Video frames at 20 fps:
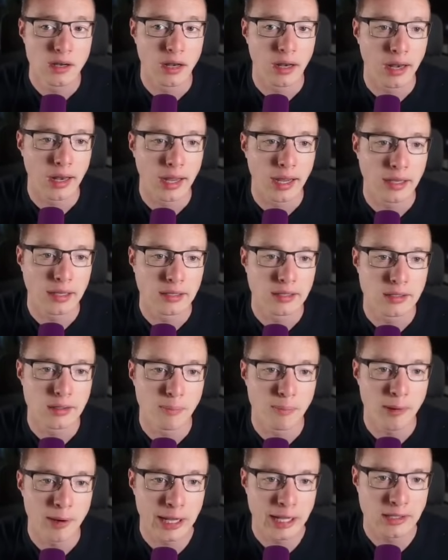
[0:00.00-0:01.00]
like the
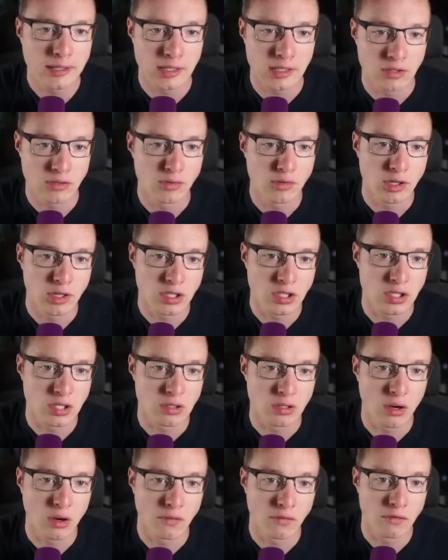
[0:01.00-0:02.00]
planned
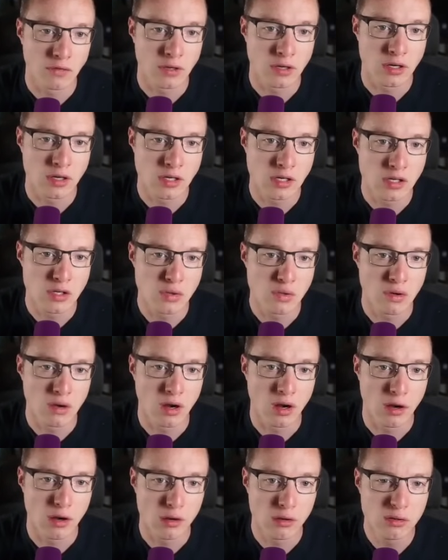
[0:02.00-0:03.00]
introduction of new
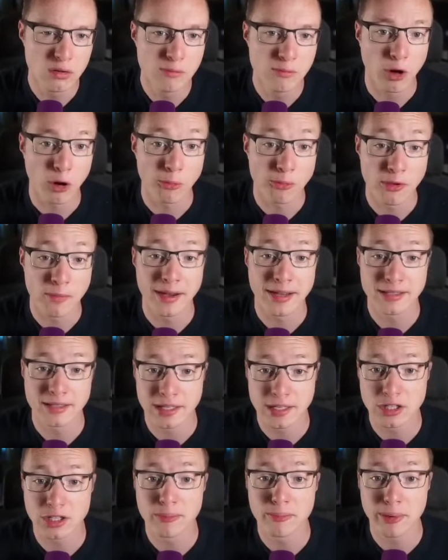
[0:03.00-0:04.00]
loop
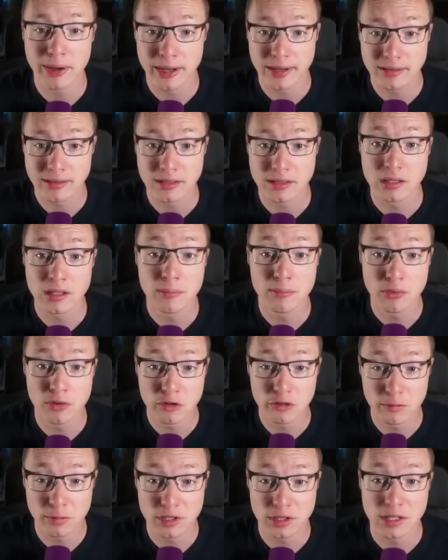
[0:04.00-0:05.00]
optimization passes,
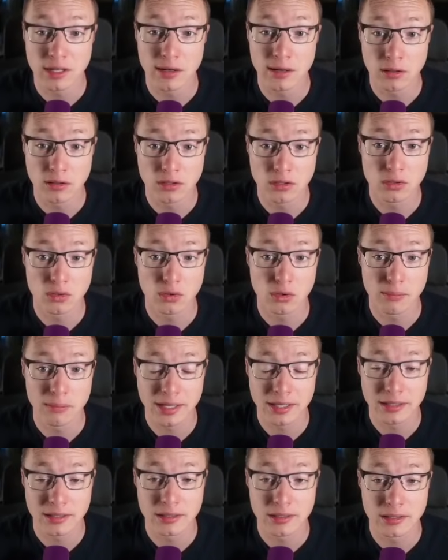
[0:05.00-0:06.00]
improvements in load store
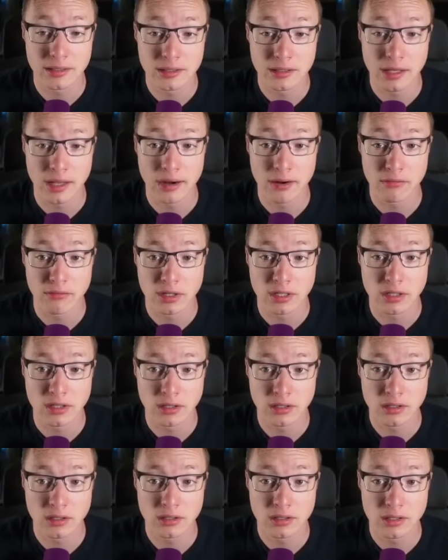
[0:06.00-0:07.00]
methods and
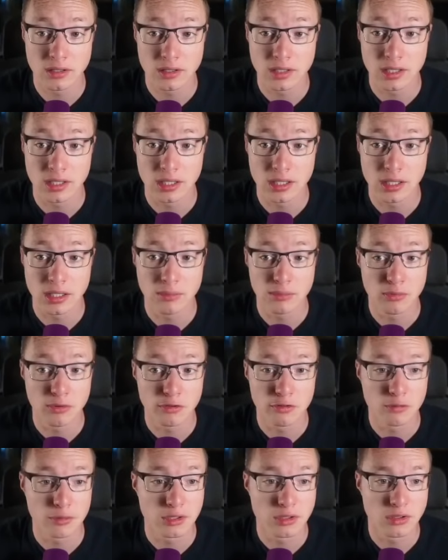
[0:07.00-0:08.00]
redundancy,
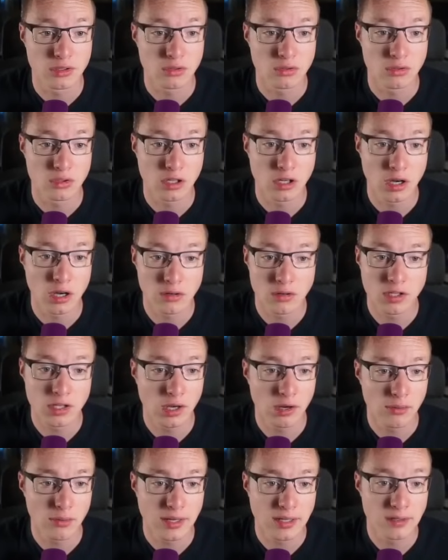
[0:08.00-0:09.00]
improvements to the code
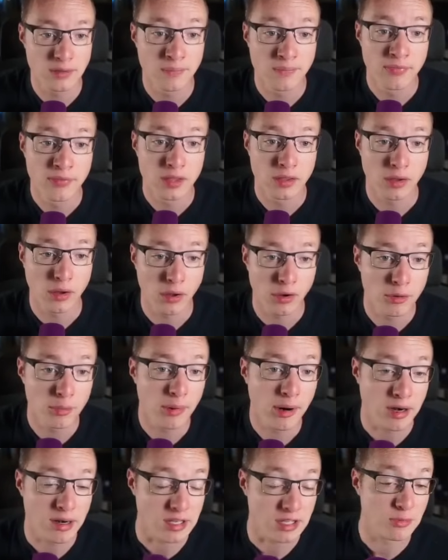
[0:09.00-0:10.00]
generator. The other
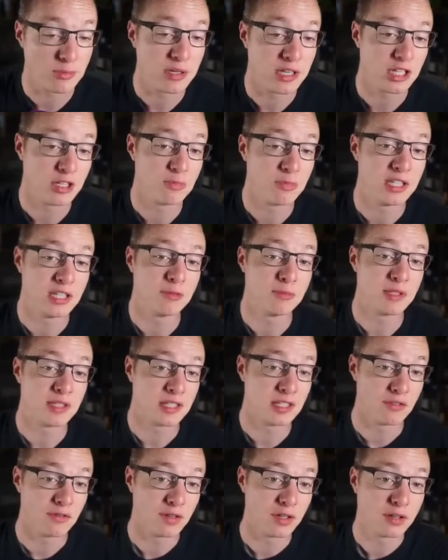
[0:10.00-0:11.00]
part is PHP
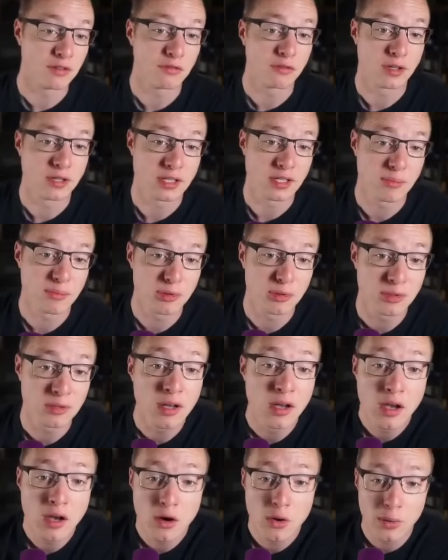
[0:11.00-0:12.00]
specific. For
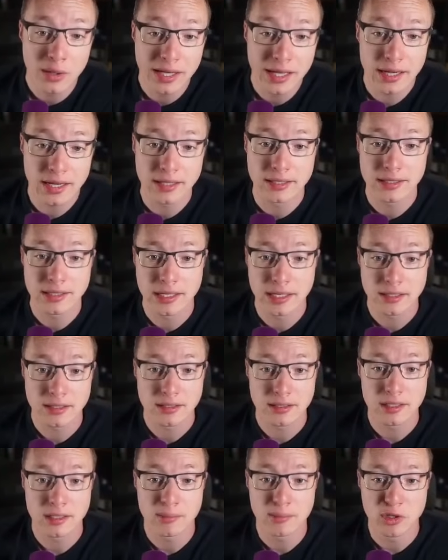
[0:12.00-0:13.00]
example, we can extend
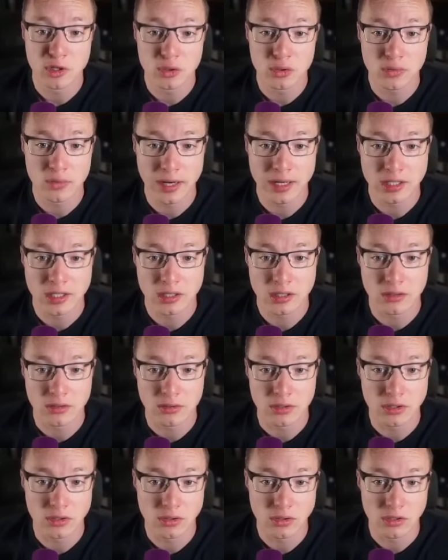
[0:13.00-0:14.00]
CPU
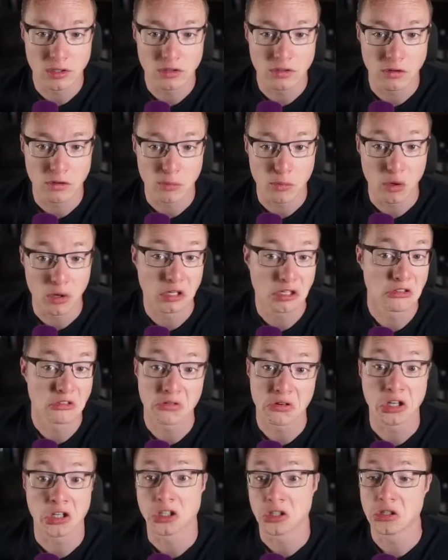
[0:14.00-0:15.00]
register usage for more
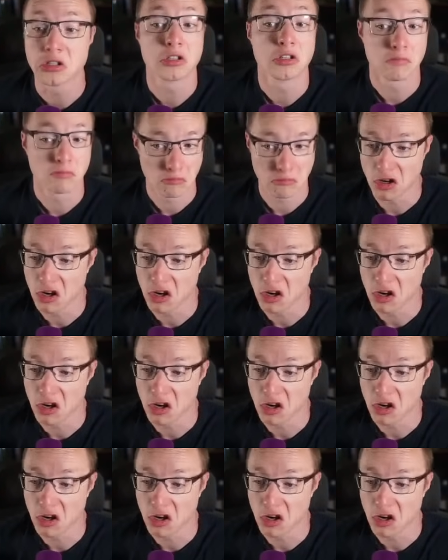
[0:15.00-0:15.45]
instructions.